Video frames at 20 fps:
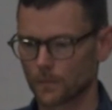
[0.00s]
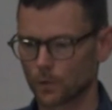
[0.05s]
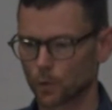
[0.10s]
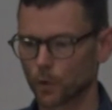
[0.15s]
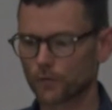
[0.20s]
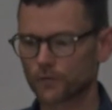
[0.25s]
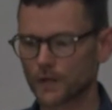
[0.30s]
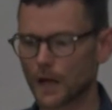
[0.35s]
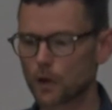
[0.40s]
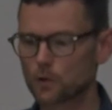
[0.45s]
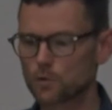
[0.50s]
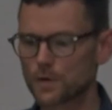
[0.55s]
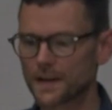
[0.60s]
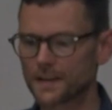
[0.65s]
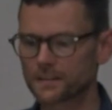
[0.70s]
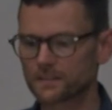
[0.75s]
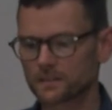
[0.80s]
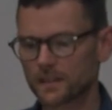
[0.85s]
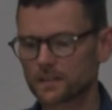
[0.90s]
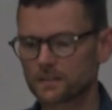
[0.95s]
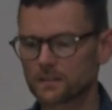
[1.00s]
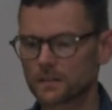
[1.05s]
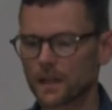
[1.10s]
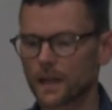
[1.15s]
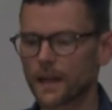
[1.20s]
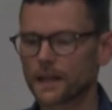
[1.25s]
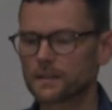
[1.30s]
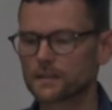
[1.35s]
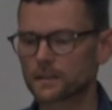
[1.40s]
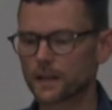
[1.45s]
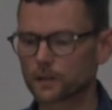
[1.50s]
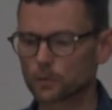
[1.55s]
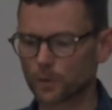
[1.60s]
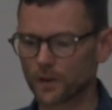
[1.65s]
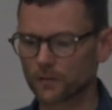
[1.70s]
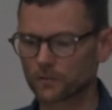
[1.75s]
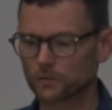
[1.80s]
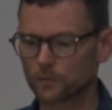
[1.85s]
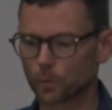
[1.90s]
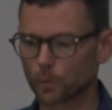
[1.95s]
We've now reached a stage at
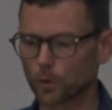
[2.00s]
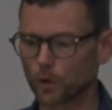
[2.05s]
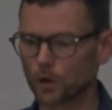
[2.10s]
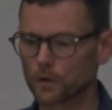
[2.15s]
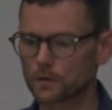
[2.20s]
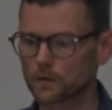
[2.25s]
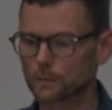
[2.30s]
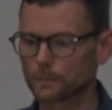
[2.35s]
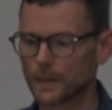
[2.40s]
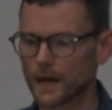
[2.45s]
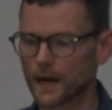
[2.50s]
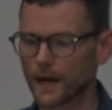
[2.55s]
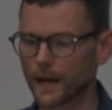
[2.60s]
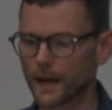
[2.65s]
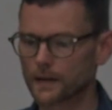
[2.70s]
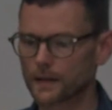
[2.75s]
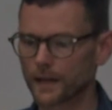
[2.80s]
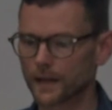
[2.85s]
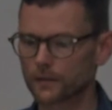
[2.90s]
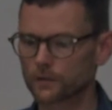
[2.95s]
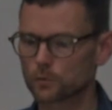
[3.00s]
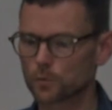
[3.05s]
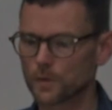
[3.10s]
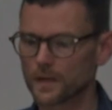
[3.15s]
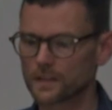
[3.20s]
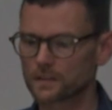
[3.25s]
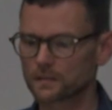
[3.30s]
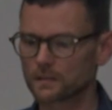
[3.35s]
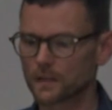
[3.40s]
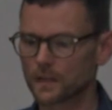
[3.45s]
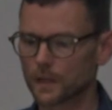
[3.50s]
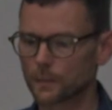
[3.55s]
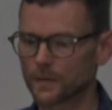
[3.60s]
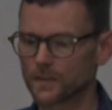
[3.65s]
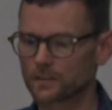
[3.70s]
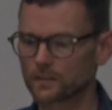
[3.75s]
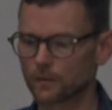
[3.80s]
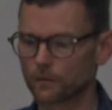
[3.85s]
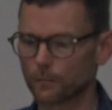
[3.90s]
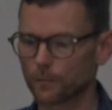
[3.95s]
which the world market has reached the
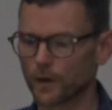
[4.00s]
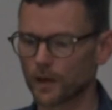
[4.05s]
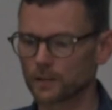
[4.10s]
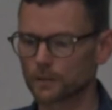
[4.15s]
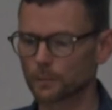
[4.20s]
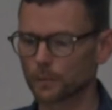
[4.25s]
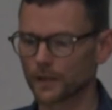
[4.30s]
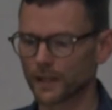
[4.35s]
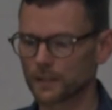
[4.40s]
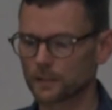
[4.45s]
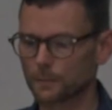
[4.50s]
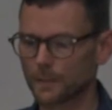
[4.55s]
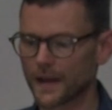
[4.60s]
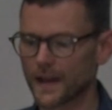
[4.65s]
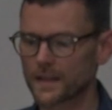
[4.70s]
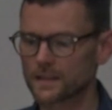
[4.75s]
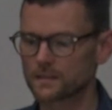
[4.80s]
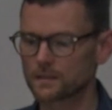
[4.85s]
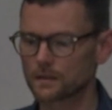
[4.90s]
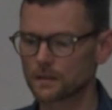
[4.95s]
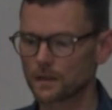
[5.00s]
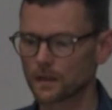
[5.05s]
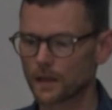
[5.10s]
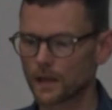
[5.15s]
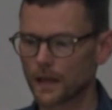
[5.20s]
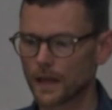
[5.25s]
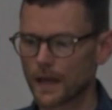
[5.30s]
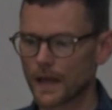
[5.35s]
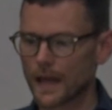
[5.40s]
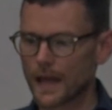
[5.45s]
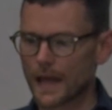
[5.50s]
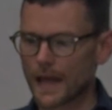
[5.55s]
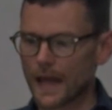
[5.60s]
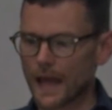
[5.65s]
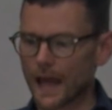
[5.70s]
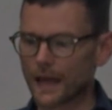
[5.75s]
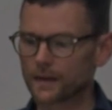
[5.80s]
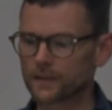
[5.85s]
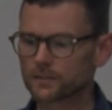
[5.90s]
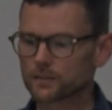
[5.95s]
limits of possible expansion
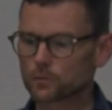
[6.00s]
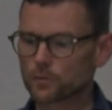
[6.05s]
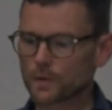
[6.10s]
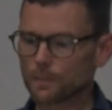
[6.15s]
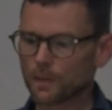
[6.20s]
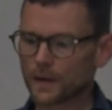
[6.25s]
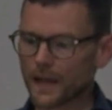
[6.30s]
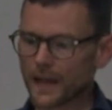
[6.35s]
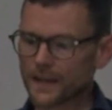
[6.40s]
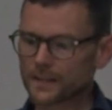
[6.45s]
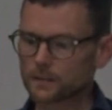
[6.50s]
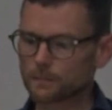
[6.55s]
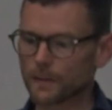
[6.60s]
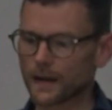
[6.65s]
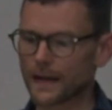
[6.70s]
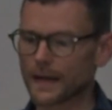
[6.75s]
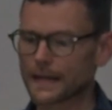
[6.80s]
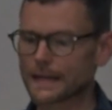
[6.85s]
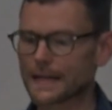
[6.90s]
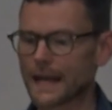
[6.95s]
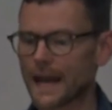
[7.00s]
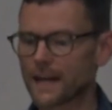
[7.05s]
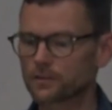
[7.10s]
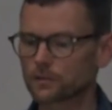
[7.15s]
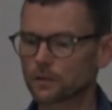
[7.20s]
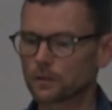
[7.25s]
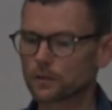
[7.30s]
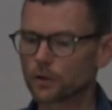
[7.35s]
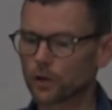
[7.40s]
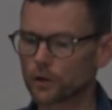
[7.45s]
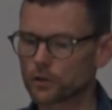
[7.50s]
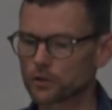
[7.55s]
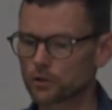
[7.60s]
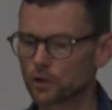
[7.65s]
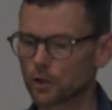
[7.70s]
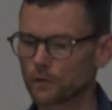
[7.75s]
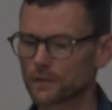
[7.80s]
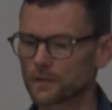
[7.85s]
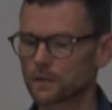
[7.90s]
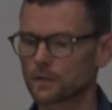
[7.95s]
and is replaced by national
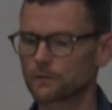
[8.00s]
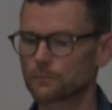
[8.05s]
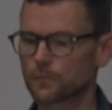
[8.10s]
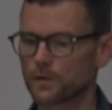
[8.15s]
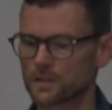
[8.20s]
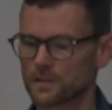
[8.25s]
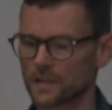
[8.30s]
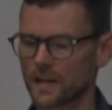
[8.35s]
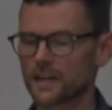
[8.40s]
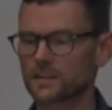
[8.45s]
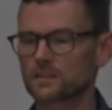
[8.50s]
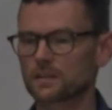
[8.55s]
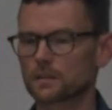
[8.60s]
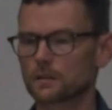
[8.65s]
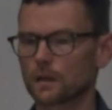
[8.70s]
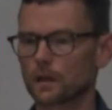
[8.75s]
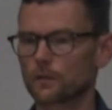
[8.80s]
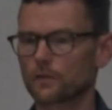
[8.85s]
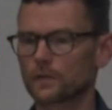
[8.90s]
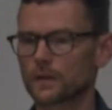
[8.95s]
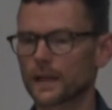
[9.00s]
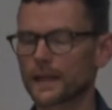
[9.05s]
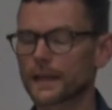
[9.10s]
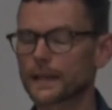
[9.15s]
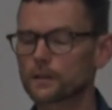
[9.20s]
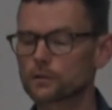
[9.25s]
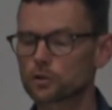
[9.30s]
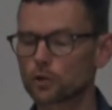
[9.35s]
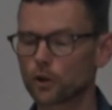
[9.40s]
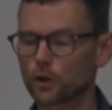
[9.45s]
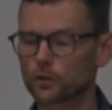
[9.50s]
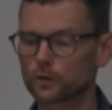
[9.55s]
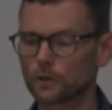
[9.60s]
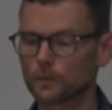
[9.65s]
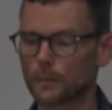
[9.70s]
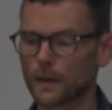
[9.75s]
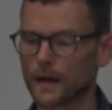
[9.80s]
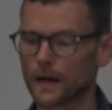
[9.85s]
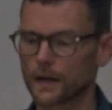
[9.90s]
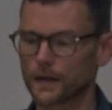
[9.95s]
conservative protection of the internal
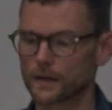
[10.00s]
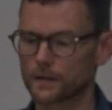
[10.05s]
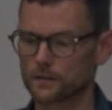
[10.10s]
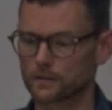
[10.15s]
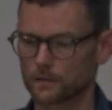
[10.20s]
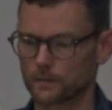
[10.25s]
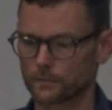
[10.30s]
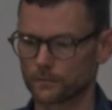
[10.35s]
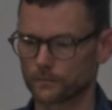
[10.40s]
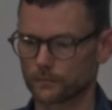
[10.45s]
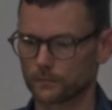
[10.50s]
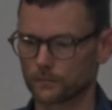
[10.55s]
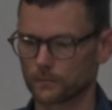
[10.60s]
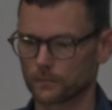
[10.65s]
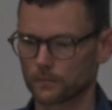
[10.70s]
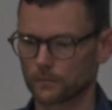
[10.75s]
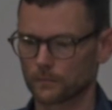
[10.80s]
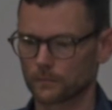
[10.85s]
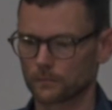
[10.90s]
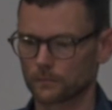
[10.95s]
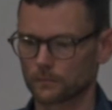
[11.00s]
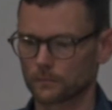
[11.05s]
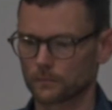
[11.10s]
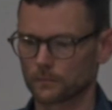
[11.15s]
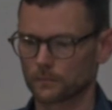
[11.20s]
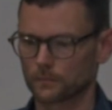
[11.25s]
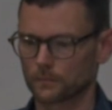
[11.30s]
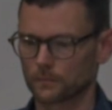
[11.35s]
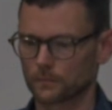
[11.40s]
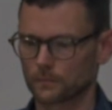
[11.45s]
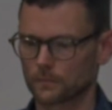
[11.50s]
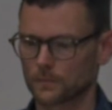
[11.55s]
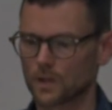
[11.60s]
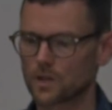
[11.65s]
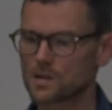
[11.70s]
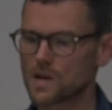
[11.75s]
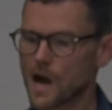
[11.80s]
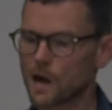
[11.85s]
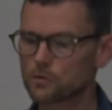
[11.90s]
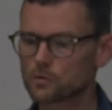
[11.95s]
market. The
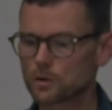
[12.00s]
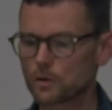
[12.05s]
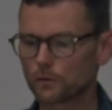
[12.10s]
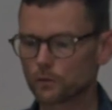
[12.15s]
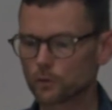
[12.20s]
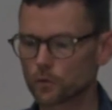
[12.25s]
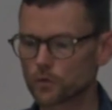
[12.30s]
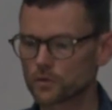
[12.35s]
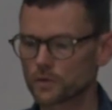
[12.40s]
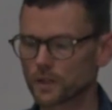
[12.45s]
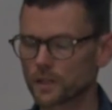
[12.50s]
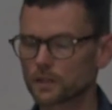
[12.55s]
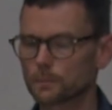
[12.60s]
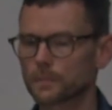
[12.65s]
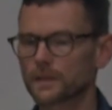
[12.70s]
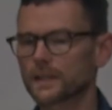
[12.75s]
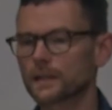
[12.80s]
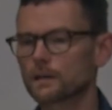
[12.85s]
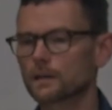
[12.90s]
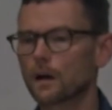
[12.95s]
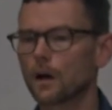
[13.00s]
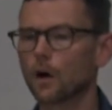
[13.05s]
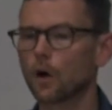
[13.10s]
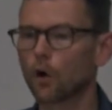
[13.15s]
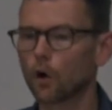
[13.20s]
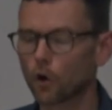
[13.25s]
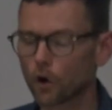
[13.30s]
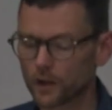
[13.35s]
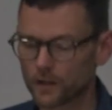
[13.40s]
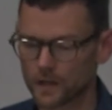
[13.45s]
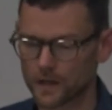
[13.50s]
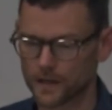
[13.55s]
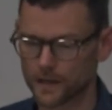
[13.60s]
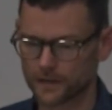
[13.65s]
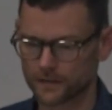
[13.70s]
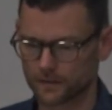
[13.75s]
counter-revolution is being organized.